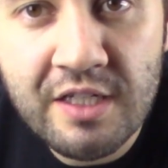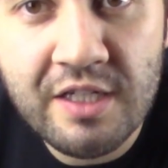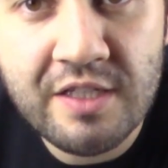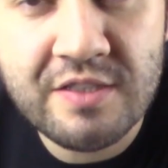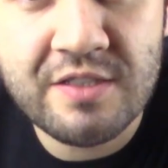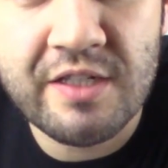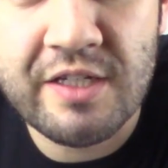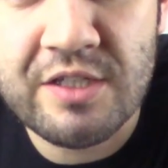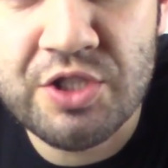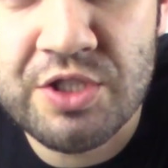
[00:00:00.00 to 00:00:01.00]
it's
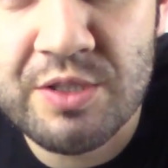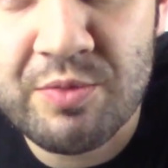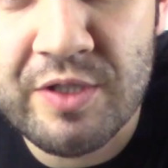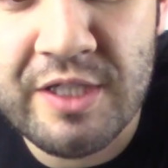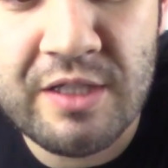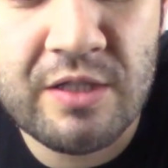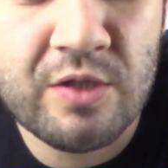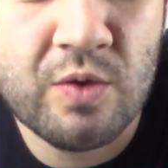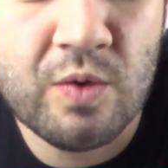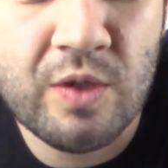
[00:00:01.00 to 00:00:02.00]
like shimmery
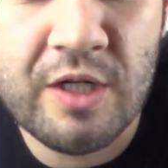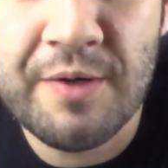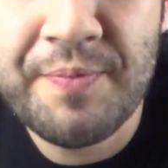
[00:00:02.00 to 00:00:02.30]
liqueur,